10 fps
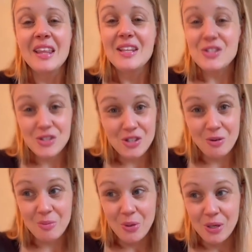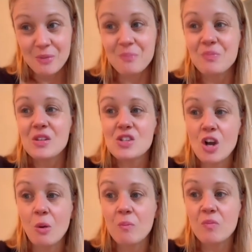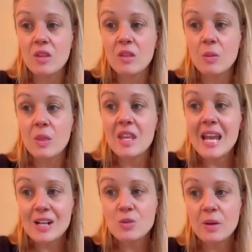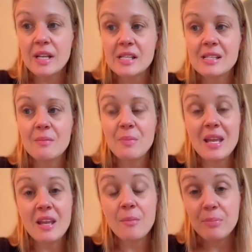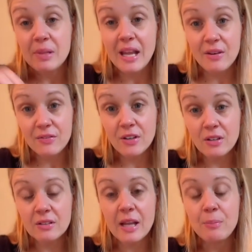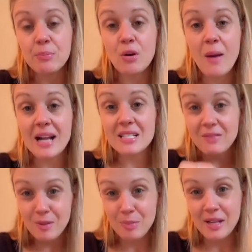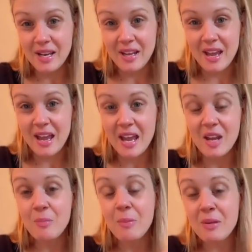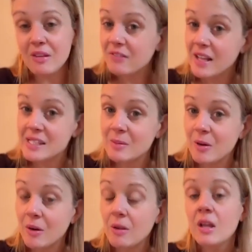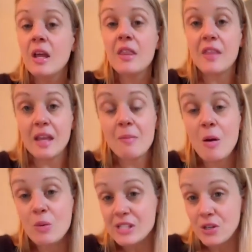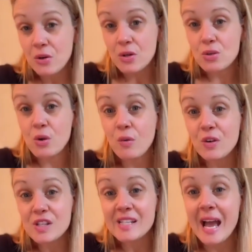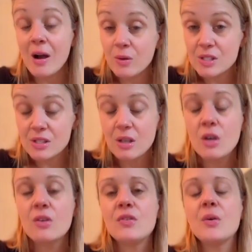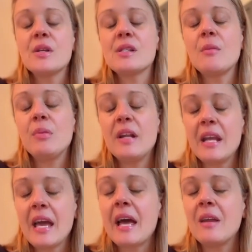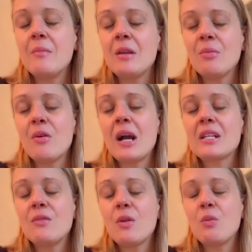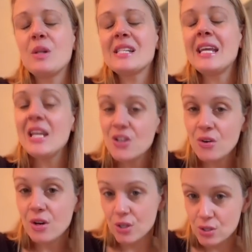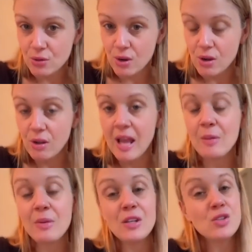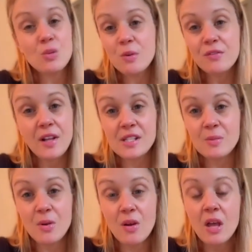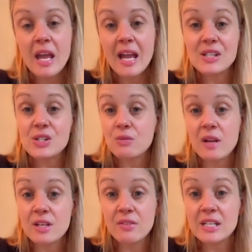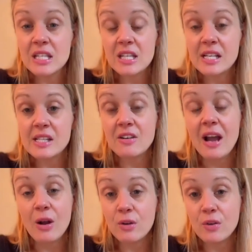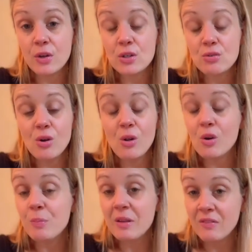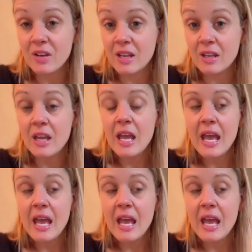This is so important. So the next one is being planful, like proactively planning ahead, but being flexible. Think about what's in your control versus out. Focus on planning ahead and being proactive with what's in your control and being super flexible and surrendering to things that are out of your control or pivoting